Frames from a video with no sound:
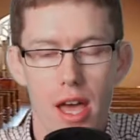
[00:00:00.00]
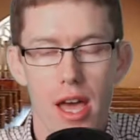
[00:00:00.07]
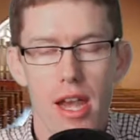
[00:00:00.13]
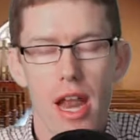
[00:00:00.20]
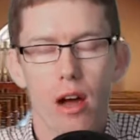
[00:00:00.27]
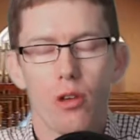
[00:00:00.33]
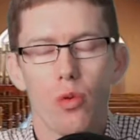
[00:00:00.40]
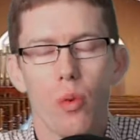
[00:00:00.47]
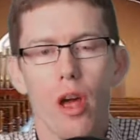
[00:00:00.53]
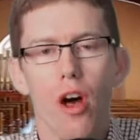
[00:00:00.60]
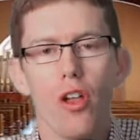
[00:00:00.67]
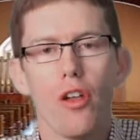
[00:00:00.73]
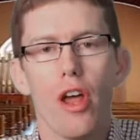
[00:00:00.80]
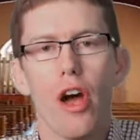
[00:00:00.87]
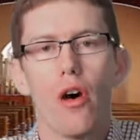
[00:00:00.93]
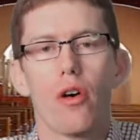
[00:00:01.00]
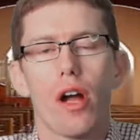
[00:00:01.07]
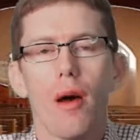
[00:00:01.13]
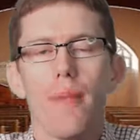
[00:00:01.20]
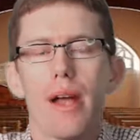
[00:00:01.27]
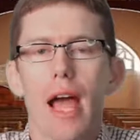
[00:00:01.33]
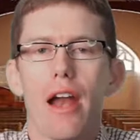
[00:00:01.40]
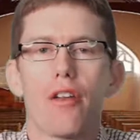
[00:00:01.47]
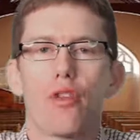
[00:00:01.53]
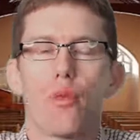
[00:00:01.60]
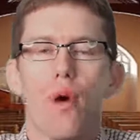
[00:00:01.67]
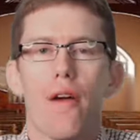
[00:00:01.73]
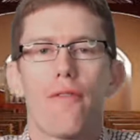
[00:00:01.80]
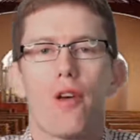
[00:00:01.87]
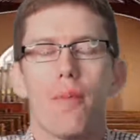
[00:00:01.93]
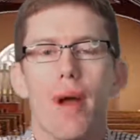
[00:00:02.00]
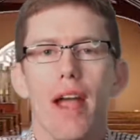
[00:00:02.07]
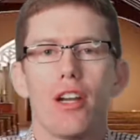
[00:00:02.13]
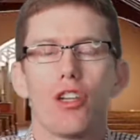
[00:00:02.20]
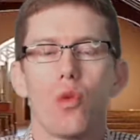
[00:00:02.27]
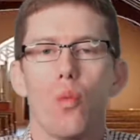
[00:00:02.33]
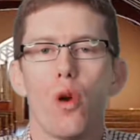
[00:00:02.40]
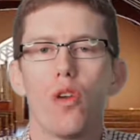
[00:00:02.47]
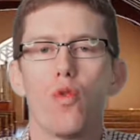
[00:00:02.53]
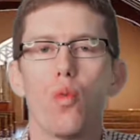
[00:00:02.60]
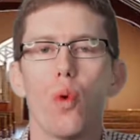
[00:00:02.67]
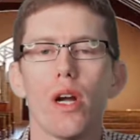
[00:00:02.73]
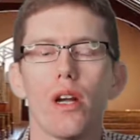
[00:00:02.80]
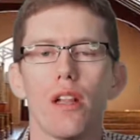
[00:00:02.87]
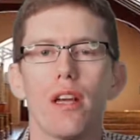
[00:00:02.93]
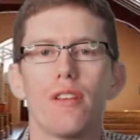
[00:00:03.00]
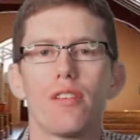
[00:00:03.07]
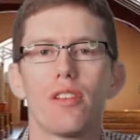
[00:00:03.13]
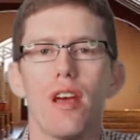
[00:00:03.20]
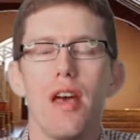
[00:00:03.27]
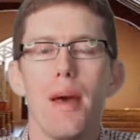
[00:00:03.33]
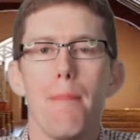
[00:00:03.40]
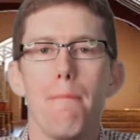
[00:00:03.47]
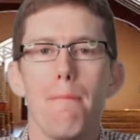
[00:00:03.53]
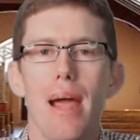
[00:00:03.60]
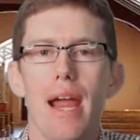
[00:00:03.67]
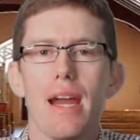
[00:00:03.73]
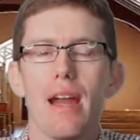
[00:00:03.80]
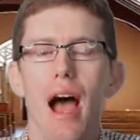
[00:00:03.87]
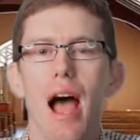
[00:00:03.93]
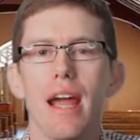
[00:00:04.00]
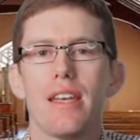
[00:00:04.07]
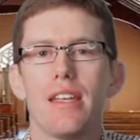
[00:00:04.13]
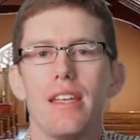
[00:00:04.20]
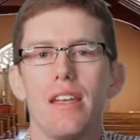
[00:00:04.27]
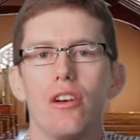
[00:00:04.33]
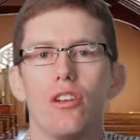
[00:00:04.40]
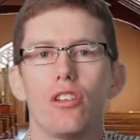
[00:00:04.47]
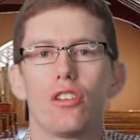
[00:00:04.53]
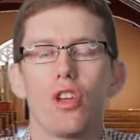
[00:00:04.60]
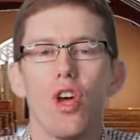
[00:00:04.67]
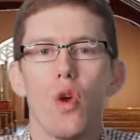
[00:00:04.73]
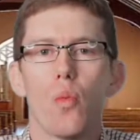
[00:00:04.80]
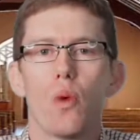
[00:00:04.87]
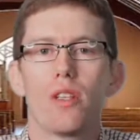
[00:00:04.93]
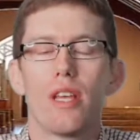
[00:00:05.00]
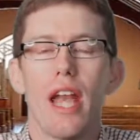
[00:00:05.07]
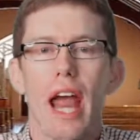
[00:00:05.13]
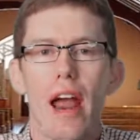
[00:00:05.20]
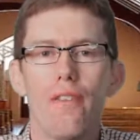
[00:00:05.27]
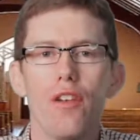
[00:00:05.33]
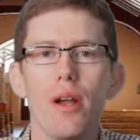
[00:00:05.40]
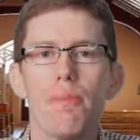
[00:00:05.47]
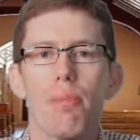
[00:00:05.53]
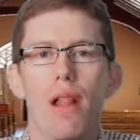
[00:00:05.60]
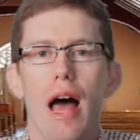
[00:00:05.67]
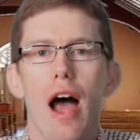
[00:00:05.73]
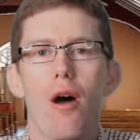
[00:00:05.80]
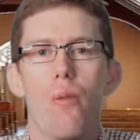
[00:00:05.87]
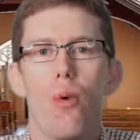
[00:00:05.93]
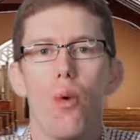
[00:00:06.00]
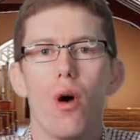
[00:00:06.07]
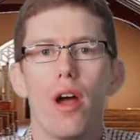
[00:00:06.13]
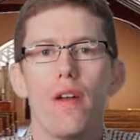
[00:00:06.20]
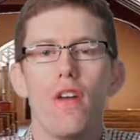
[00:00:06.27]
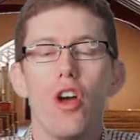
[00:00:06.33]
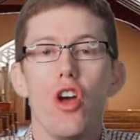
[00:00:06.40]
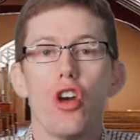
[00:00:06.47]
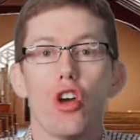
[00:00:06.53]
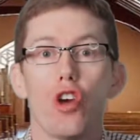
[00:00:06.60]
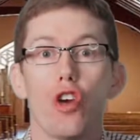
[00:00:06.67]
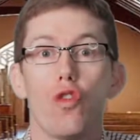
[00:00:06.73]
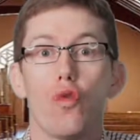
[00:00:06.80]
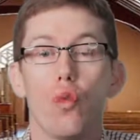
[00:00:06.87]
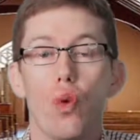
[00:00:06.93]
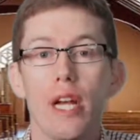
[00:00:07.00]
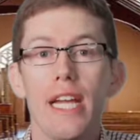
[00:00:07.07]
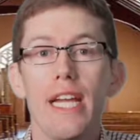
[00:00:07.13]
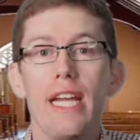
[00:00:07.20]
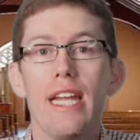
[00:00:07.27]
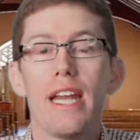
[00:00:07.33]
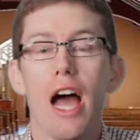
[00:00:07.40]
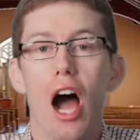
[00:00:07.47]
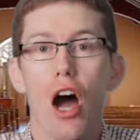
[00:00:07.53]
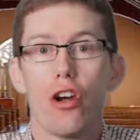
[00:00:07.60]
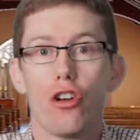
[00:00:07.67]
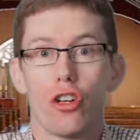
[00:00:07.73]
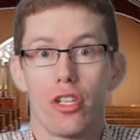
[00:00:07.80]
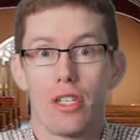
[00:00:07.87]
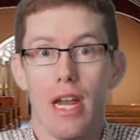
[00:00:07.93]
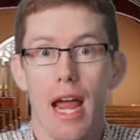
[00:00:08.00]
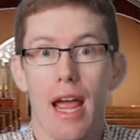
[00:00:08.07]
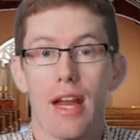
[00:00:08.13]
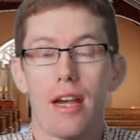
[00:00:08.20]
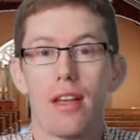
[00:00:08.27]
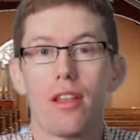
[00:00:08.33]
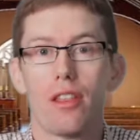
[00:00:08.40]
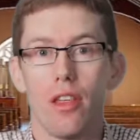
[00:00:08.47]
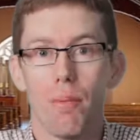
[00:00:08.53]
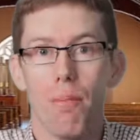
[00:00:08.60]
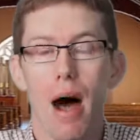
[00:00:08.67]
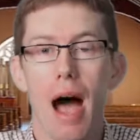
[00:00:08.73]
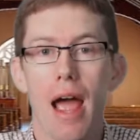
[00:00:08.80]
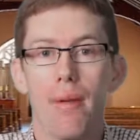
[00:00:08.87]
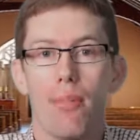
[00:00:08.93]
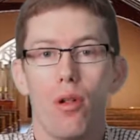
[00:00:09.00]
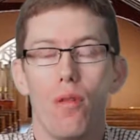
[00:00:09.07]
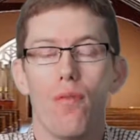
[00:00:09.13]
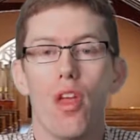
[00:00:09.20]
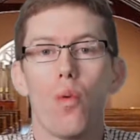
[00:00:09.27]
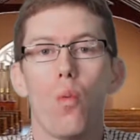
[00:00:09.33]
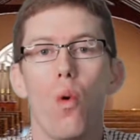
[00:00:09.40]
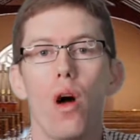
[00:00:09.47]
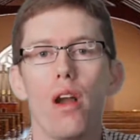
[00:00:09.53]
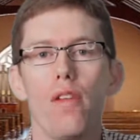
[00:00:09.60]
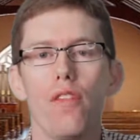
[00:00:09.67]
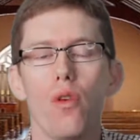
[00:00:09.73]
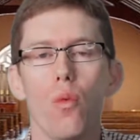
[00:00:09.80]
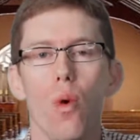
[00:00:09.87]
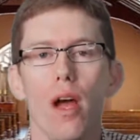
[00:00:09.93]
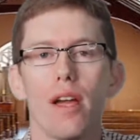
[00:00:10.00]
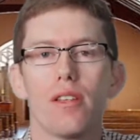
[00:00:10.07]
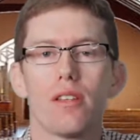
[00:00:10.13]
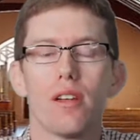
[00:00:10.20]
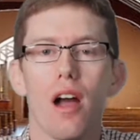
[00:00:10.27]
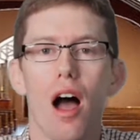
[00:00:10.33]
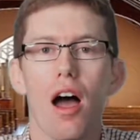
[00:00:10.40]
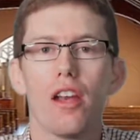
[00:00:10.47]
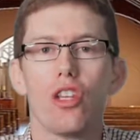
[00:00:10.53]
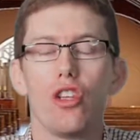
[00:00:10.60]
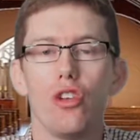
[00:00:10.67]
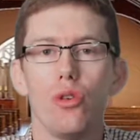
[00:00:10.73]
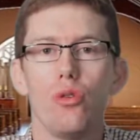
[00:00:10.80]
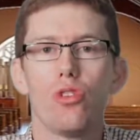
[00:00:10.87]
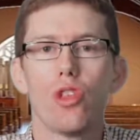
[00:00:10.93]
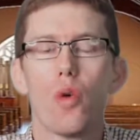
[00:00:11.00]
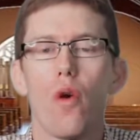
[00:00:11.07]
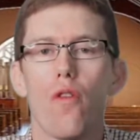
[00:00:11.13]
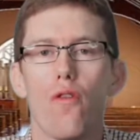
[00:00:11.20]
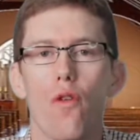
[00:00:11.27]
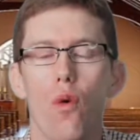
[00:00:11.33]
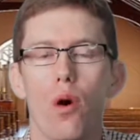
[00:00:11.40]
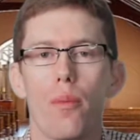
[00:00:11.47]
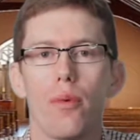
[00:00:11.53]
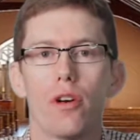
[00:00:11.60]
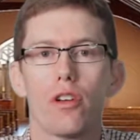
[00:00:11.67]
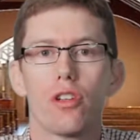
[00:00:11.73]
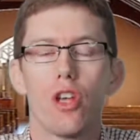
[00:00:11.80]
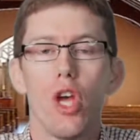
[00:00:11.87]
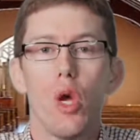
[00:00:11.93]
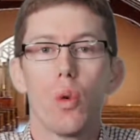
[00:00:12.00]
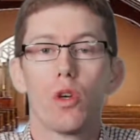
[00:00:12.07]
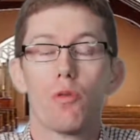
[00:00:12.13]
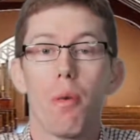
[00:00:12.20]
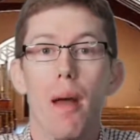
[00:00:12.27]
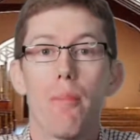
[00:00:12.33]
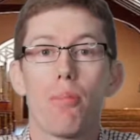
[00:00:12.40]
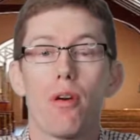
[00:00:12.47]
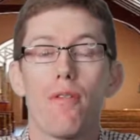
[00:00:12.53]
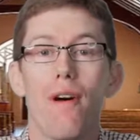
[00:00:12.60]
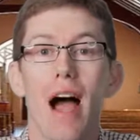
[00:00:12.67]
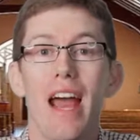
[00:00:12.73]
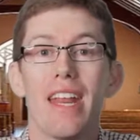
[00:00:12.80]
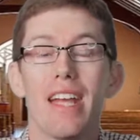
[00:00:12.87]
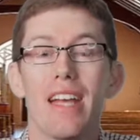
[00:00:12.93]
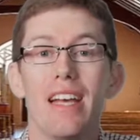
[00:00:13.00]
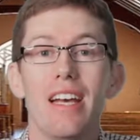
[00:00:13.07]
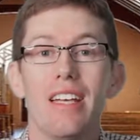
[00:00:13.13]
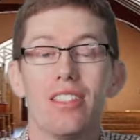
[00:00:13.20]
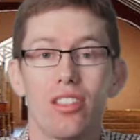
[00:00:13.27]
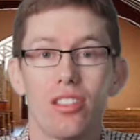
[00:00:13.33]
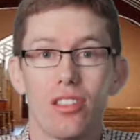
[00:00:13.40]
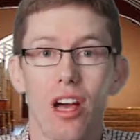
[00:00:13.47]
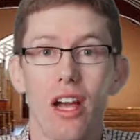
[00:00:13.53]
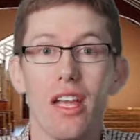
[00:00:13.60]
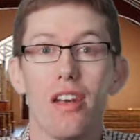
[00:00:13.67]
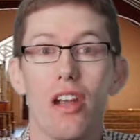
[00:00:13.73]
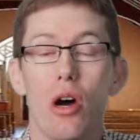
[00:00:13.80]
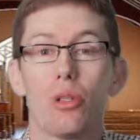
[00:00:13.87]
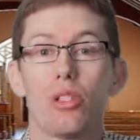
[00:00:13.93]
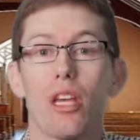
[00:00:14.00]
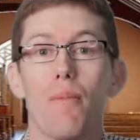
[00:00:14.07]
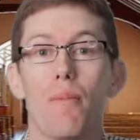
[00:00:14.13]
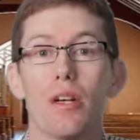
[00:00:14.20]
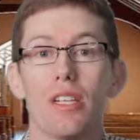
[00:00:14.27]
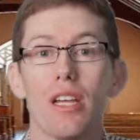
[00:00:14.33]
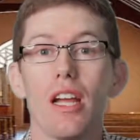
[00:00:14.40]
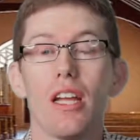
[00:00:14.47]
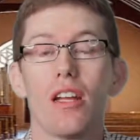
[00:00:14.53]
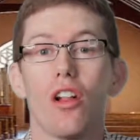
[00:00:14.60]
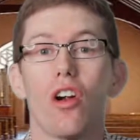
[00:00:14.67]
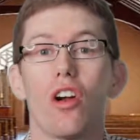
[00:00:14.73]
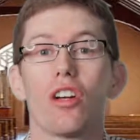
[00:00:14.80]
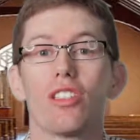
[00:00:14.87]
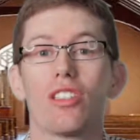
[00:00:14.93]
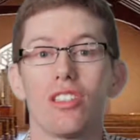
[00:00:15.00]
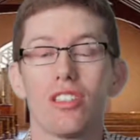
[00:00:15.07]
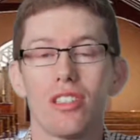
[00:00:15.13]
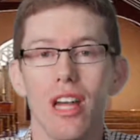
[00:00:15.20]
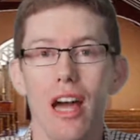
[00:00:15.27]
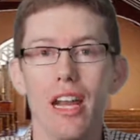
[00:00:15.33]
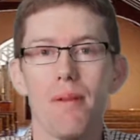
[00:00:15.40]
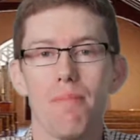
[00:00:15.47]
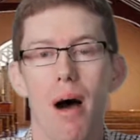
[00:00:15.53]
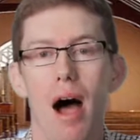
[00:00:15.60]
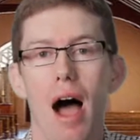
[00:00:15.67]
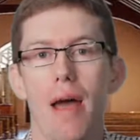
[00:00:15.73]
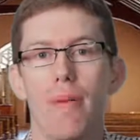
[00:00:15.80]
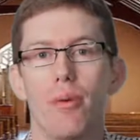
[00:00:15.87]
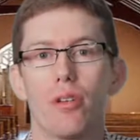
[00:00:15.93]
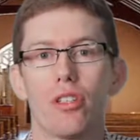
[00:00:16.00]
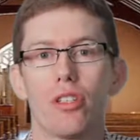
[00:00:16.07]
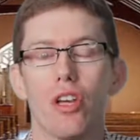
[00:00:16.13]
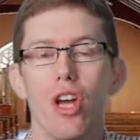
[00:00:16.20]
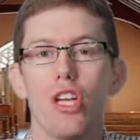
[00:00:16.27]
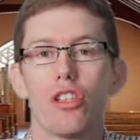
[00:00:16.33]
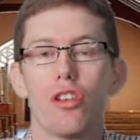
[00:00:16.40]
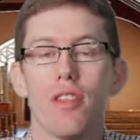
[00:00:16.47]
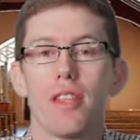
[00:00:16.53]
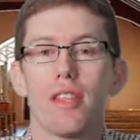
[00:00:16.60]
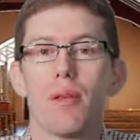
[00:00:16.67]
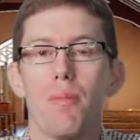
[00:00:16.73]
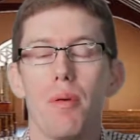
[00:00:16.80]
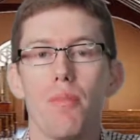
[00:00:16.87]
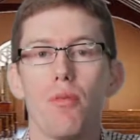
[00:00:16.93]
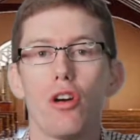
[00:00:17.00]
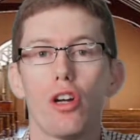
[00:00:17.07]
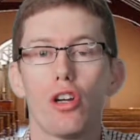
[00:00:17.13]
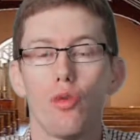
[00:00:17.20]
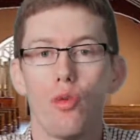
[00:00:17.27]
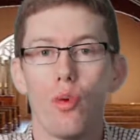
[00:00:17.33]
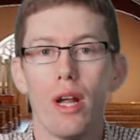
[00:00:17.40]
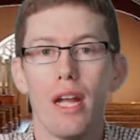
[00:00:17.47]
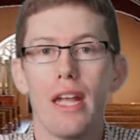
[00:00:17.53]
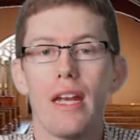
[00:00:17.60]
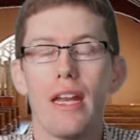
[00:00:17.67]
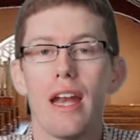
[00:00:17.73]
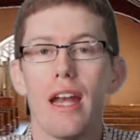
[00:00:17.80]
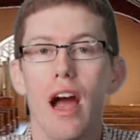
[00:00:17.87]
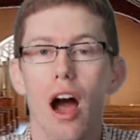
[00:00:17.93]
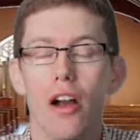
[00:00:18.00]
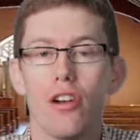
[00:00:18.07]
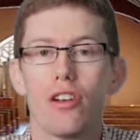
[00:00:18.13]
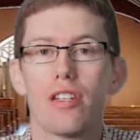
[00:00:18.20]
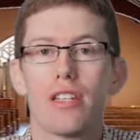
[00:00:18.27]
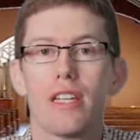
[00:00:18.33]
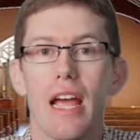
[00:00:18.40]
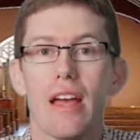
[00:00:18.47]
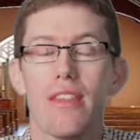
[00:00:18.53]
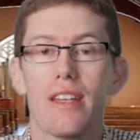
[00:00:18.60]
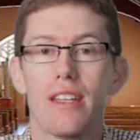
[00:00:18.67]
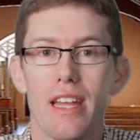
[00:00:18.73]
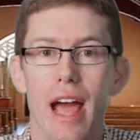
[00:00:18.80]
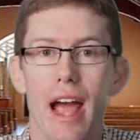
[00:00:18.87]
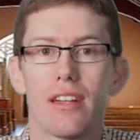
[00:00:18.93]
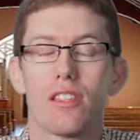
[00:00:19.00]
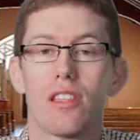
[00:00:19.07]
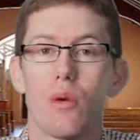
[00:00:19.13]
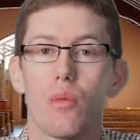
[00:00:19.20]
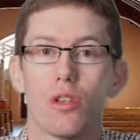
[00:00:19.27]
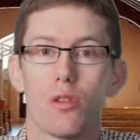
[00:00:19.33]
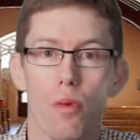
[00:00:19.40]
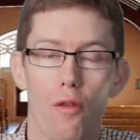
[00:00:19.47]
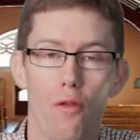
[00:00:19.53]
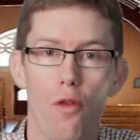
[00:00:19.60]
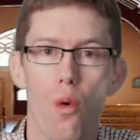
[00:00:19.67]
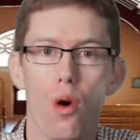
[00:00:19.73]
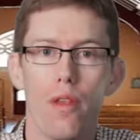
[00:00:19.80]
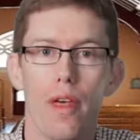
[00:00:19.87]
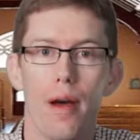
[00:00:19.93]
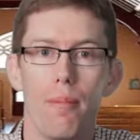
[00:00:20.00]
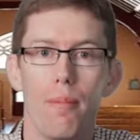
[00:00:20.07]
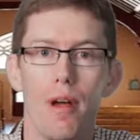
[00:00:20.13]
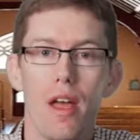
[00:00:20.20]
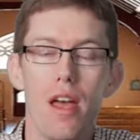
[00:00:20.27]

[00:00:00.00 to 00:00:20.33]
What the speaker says: Now, as we all know, coming out of the Reformation, one of Wycliffe's main ideals was that every plowboy could read and understand the Bible. And one of the ways God used the Reformers was by providing study notes, in particular, study Bibles, so that the people could read and understand the text that was before them.